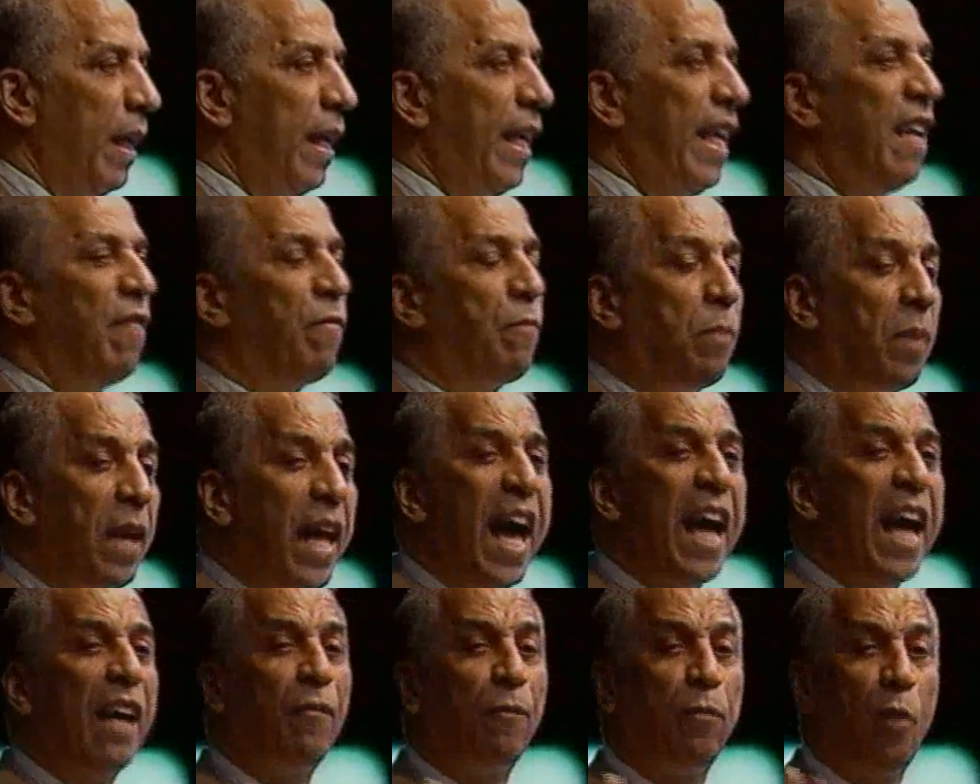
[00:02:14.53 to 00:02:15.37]
If
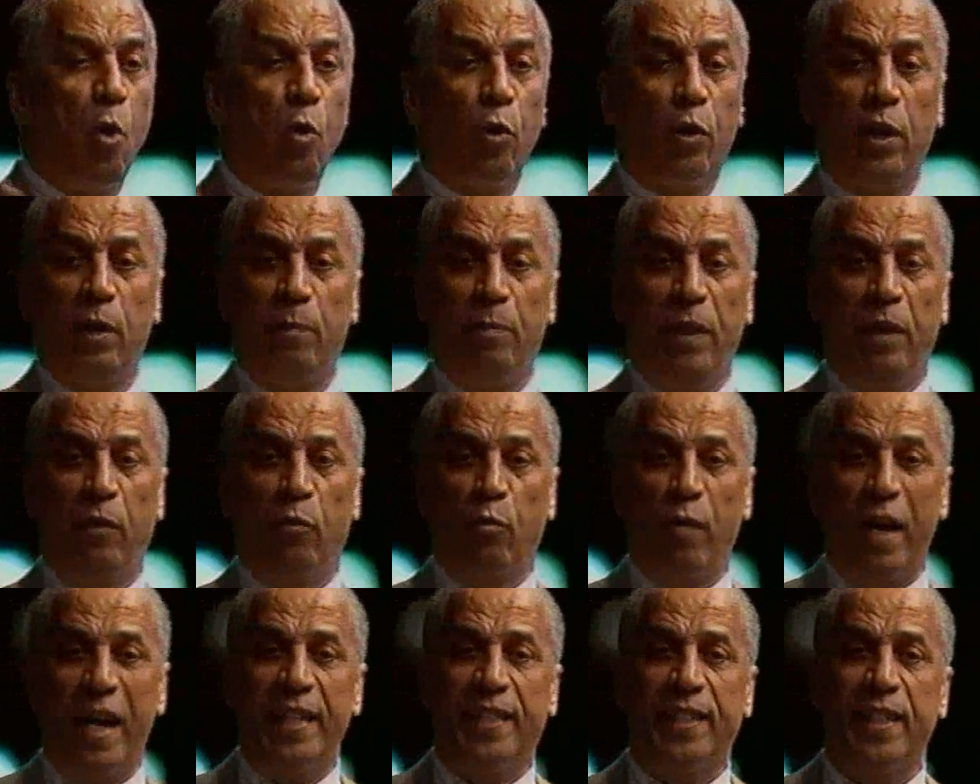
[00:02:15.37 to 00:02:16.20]
black folk had been
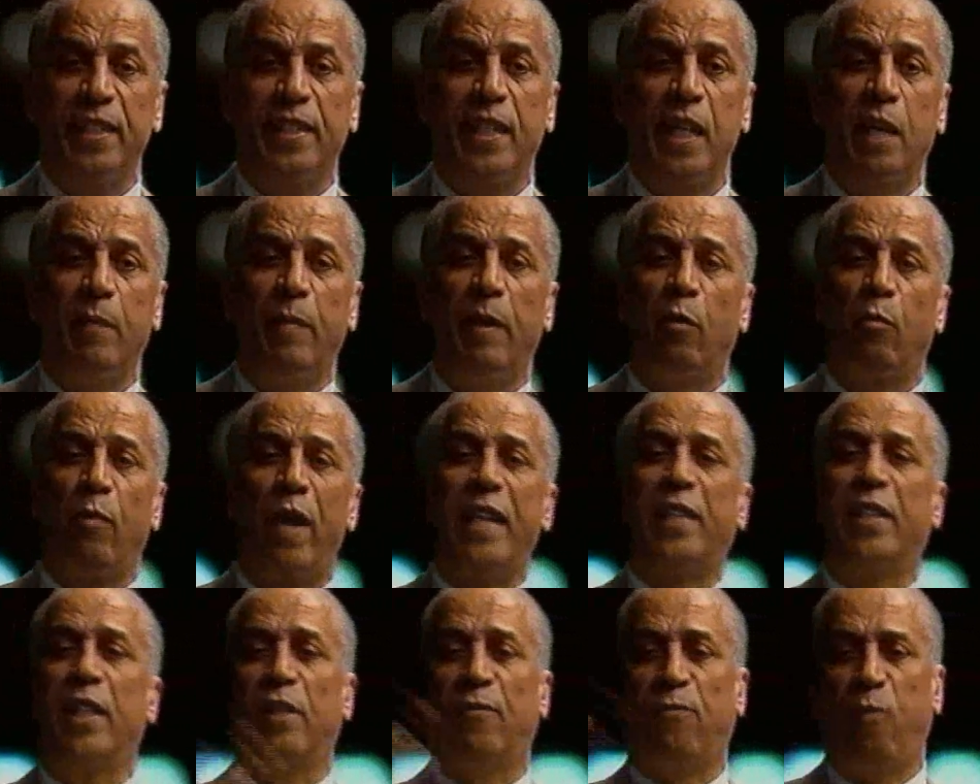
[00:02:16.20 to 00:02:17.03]
racist, they'd have been
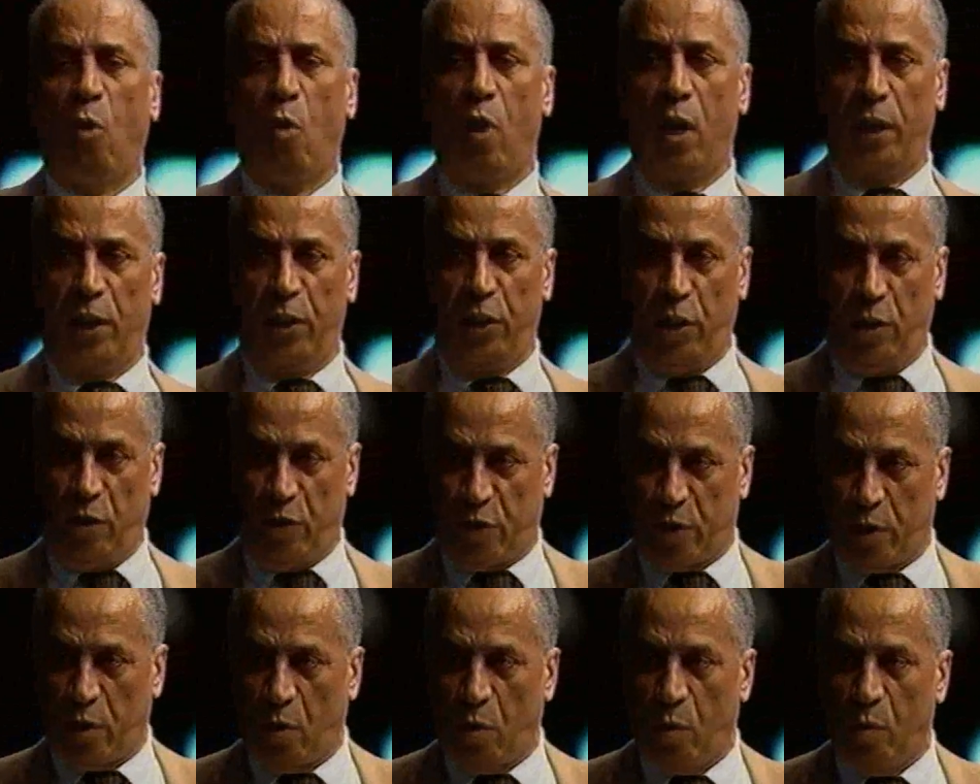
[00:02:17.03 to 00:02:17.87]
racist 400 years
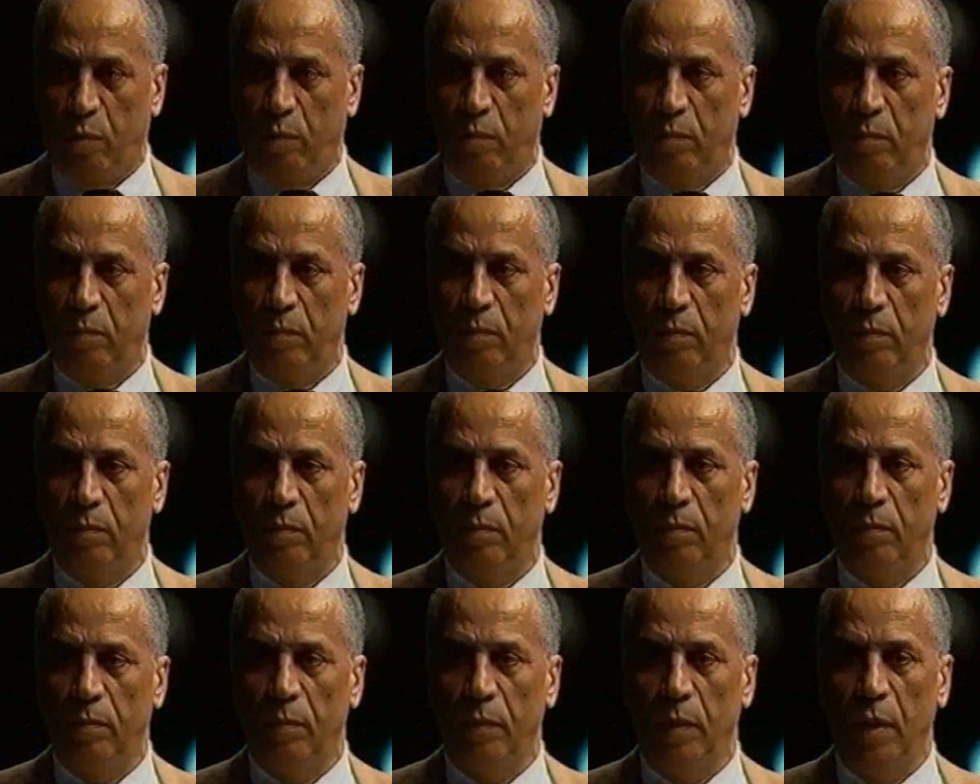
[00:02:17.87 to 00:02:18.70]
ago.
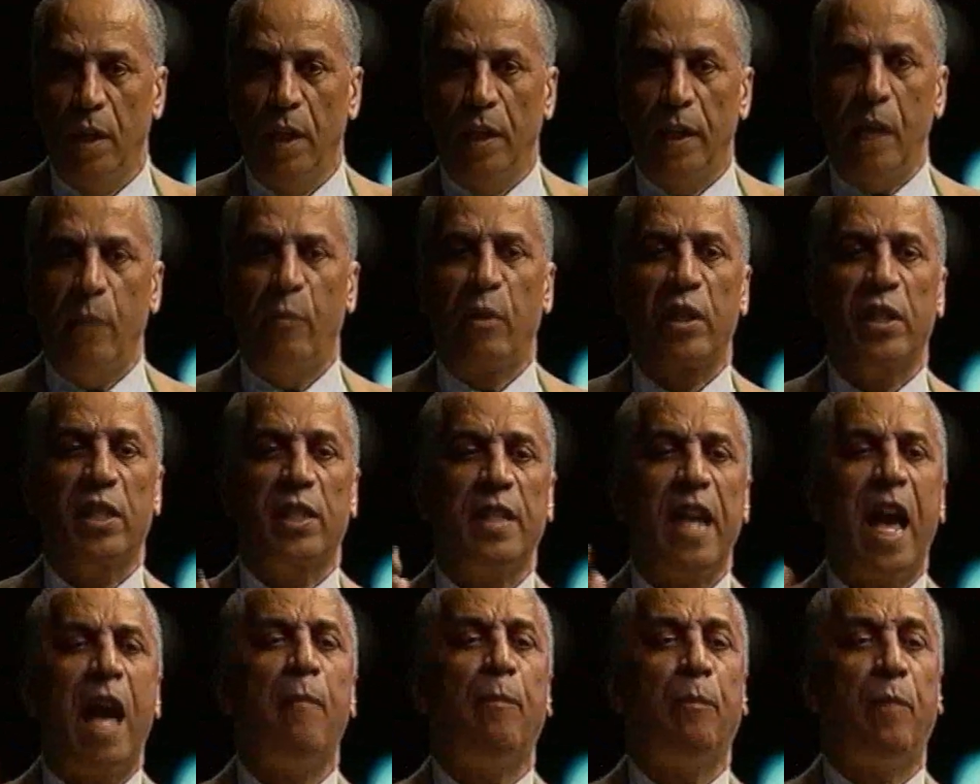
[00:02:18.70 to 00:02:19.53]
They would have
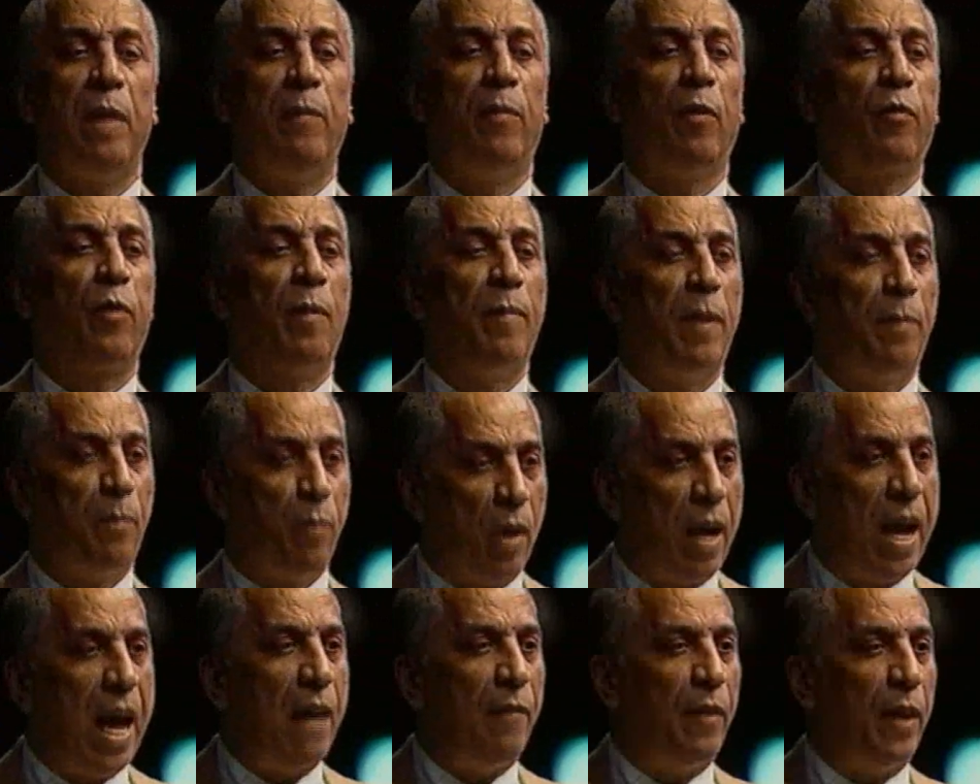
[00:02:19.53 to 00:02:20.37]
stopped people from
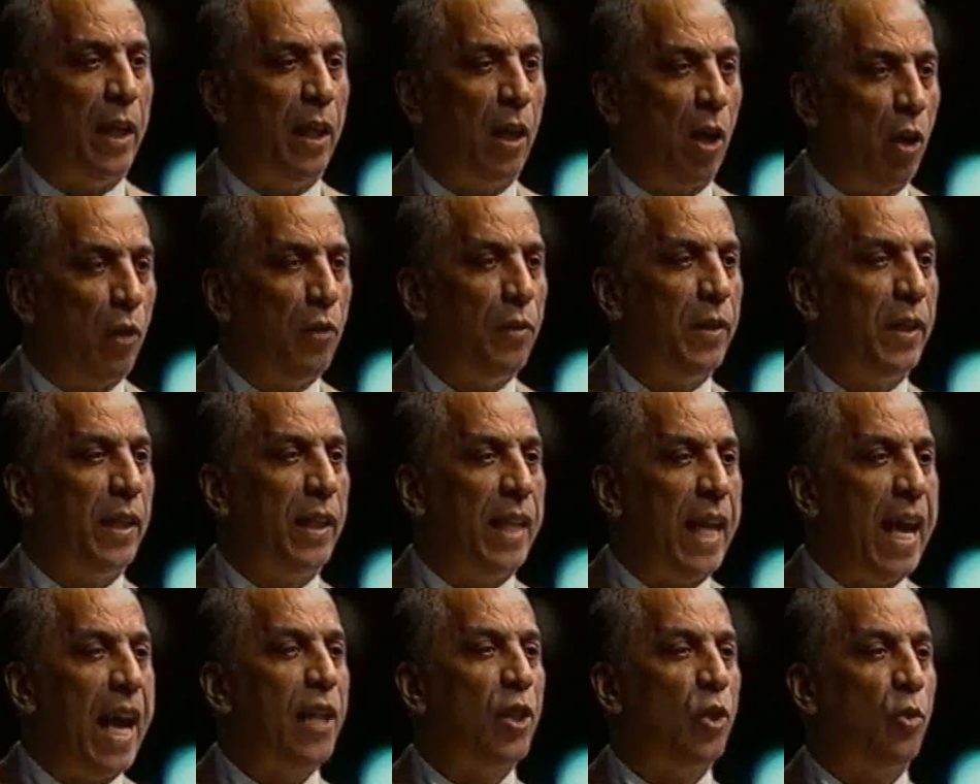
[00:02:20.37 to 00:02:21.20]
depriving and hurting and
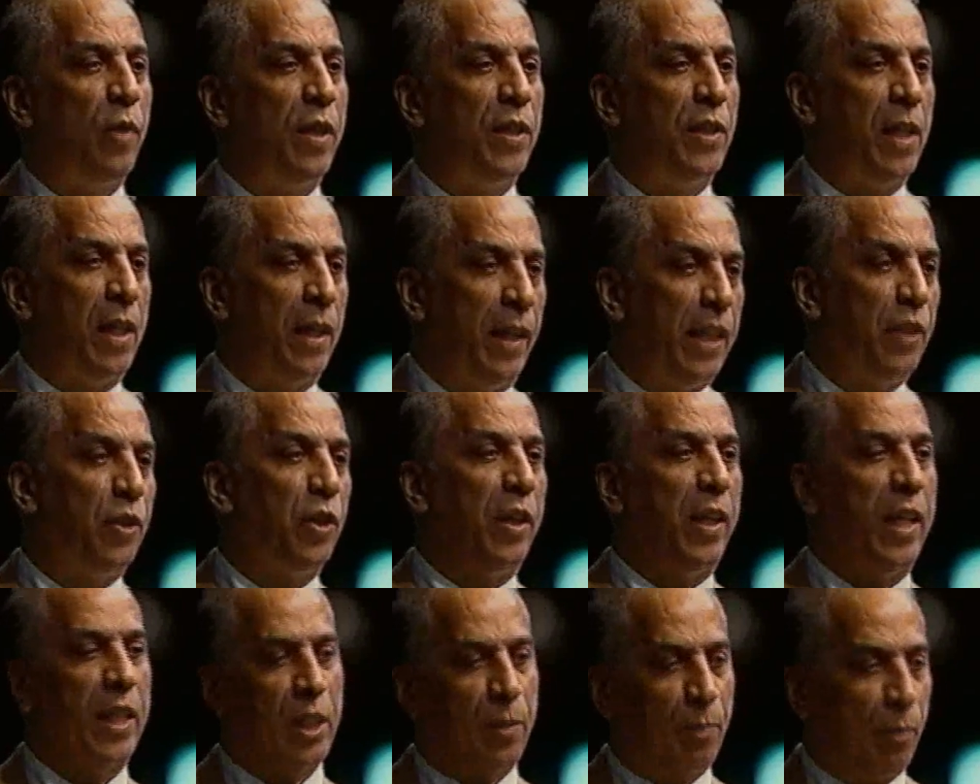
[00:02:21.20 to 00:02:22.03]
castrating and lynching
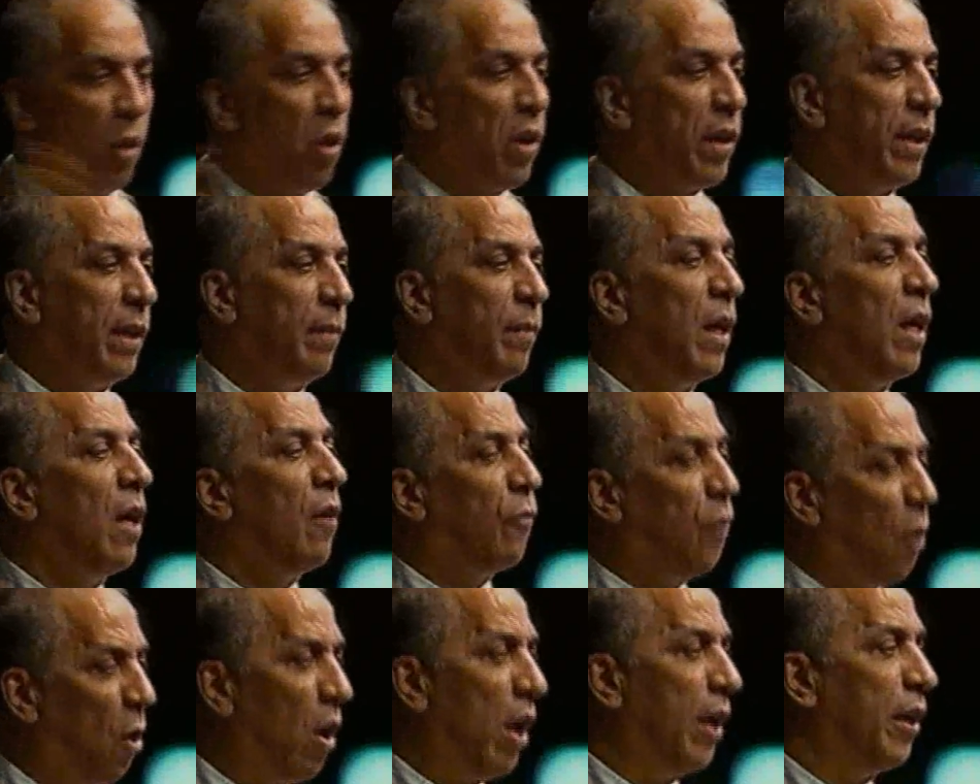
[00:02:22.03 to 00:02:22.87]
and exploiting them
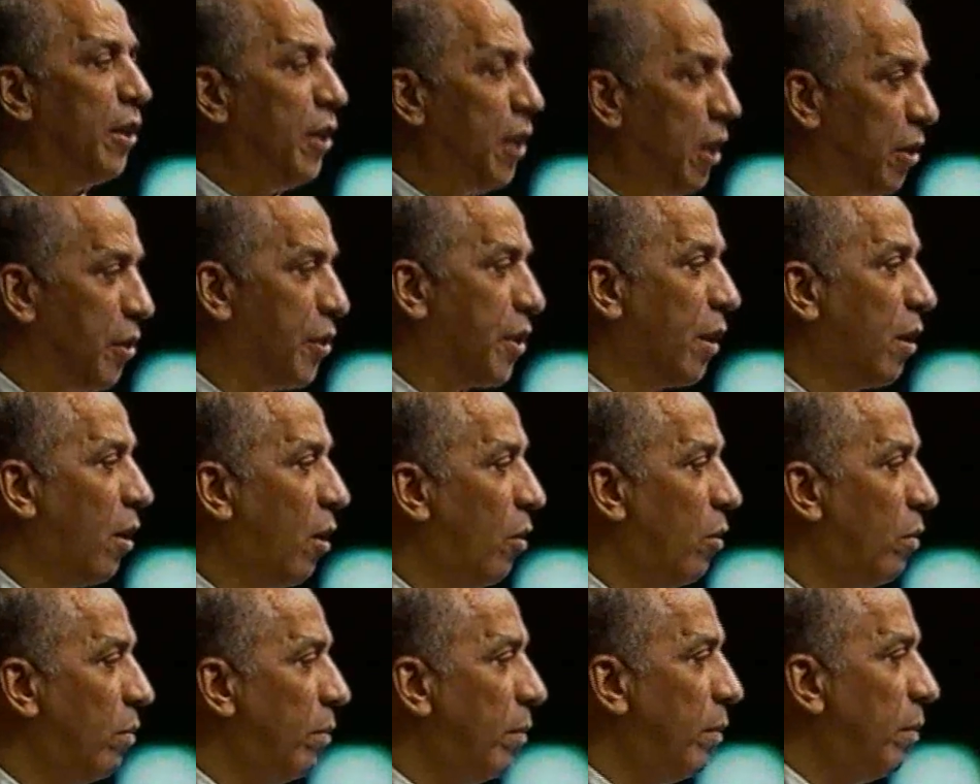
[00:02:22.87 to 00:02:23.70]
400 years
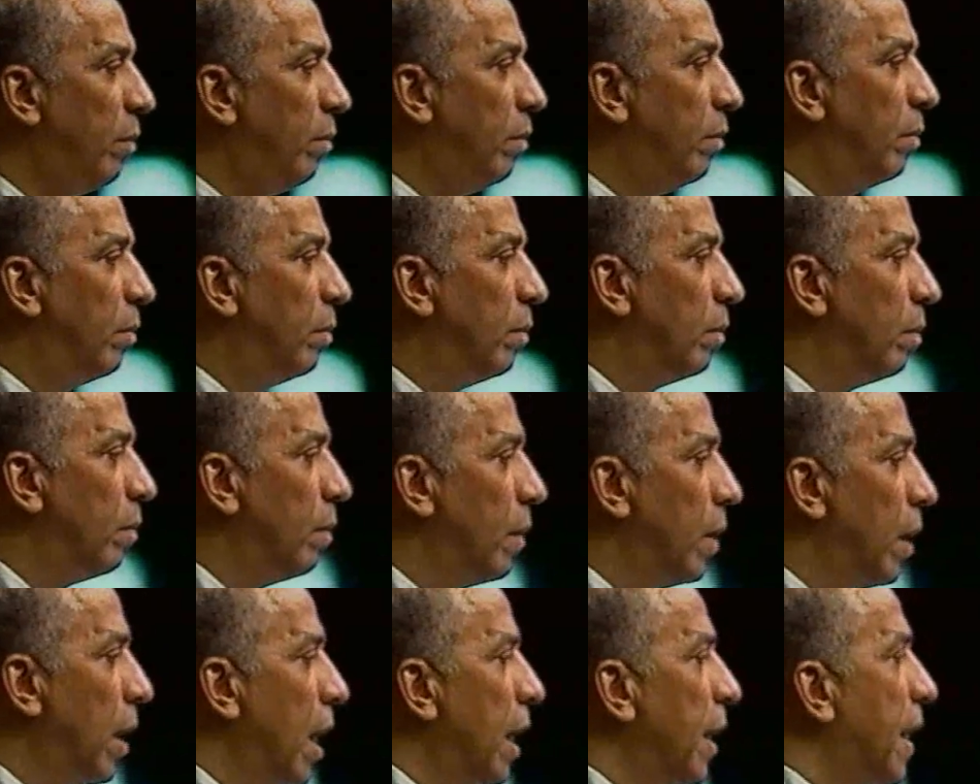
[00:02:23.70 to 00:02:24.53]
ago.
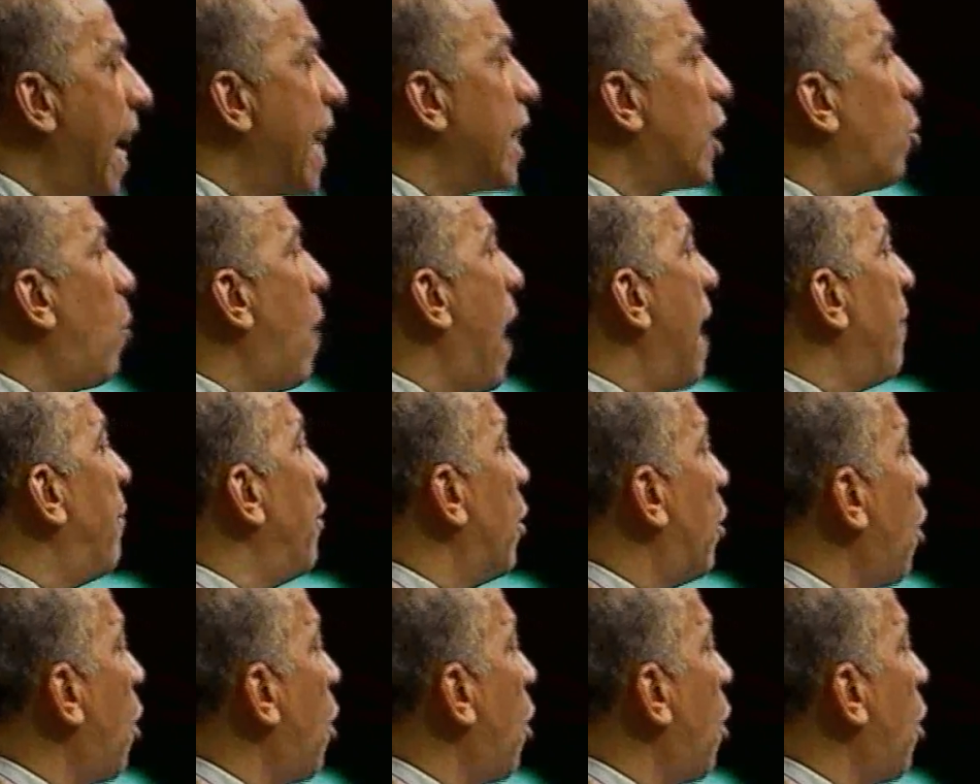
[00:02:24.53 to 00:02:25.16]
That's why if you